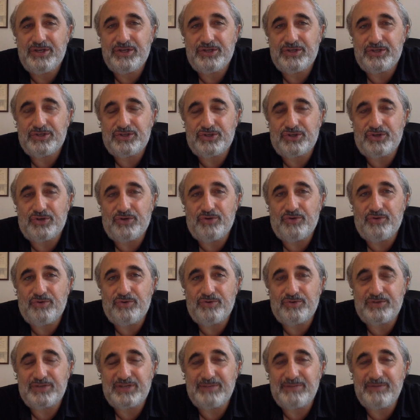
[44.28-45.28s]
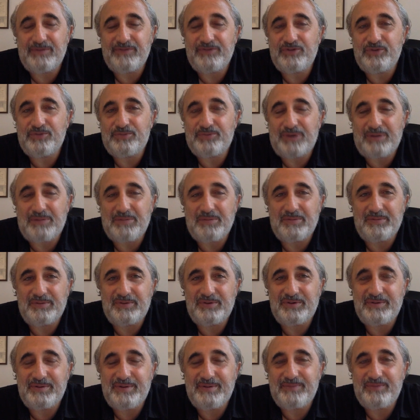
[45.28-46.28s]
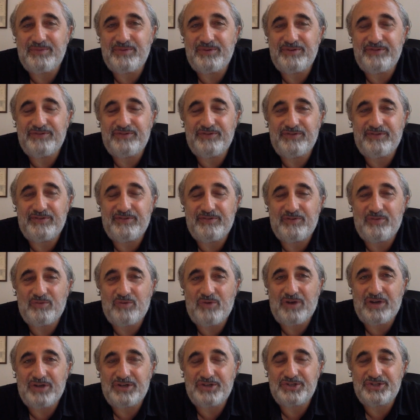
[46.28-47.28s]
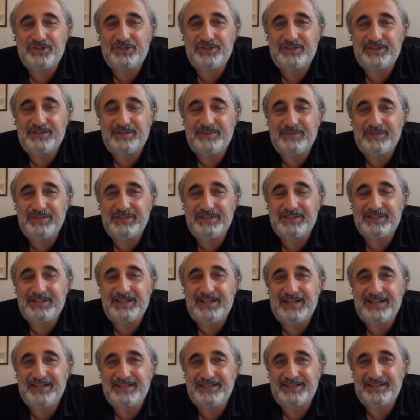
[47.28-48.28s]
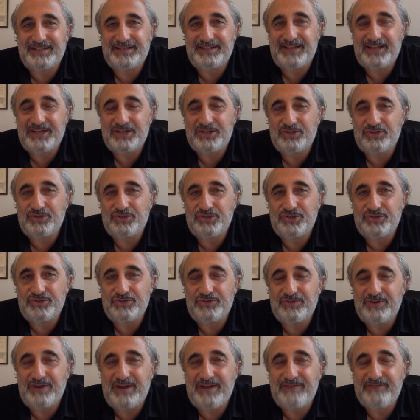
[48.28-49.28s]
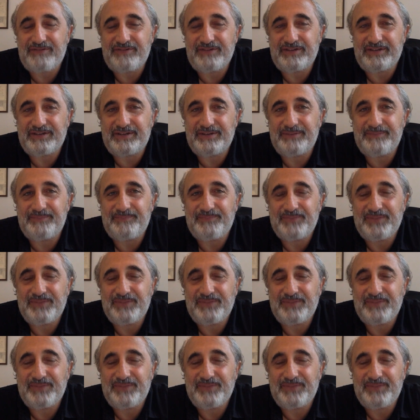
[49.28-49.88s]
So some of you probably remember, if you've ever watched some of these classic National Geographic